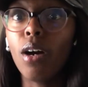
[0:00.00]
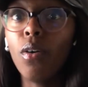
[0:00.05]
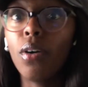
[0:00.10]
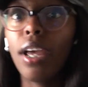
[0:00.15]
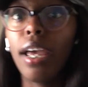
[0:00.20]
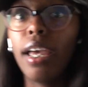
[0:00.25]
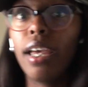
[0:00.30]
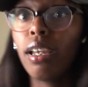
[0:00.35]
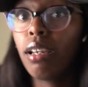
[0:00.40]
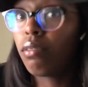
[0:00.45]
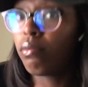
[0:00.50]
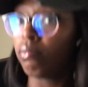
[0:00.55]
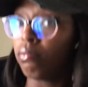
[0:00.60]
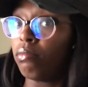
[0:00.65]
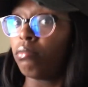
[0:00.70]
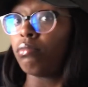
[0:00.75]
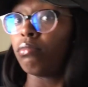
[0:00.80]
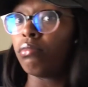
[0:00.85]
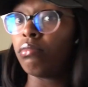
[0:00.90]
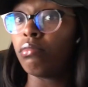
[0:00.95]
okay,
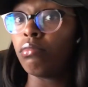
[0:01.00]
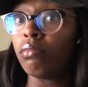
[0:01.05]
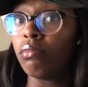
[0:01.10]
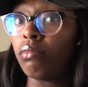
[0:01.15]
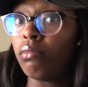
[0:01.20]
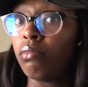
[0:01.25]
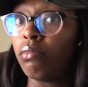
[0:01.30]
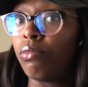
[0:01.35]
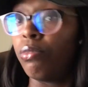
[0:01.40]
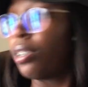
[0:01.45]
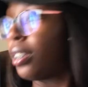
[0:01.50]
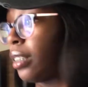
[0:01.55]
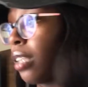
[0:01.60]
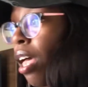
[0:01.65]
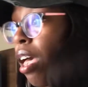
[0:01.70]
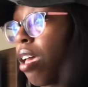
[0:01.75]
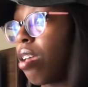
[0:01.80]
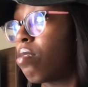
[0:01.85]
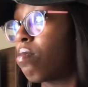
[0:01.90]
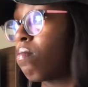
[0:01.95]
what is
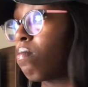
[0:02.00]
that?